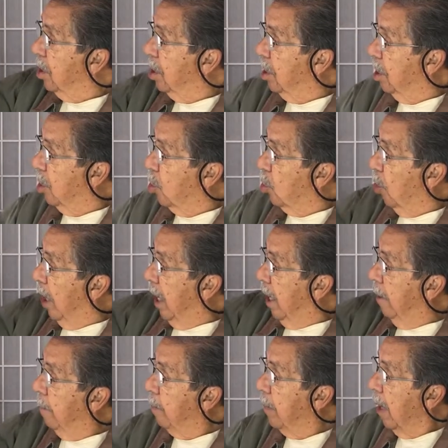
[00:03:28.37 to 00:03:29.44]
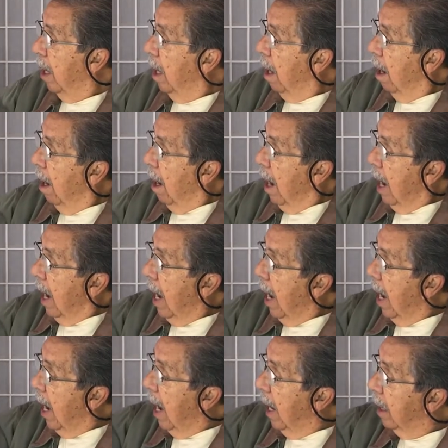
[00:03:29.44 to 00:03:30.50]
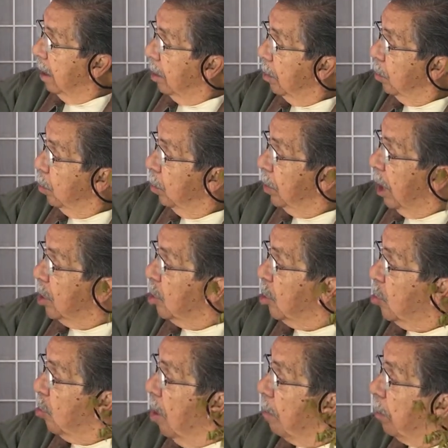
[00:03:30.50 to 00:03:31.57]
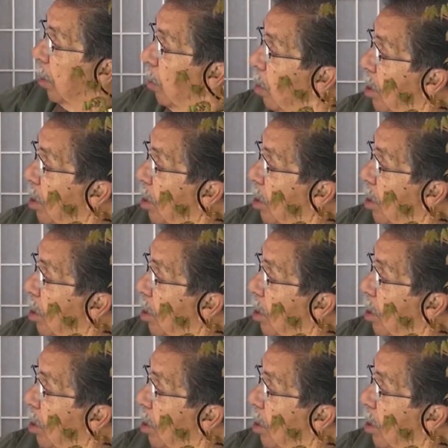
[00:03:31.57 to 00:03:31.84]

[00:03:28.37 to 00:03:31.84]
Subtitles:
as a tree. And that strip that we're